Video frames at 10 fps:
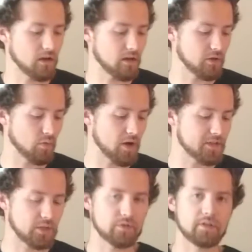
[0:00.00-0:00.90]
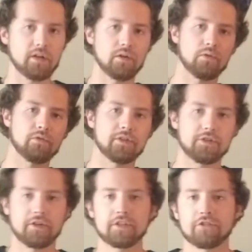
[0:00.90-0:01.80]
Otherwise it would go this
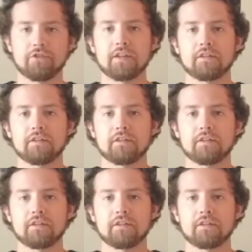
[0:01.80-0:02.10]
direction, right?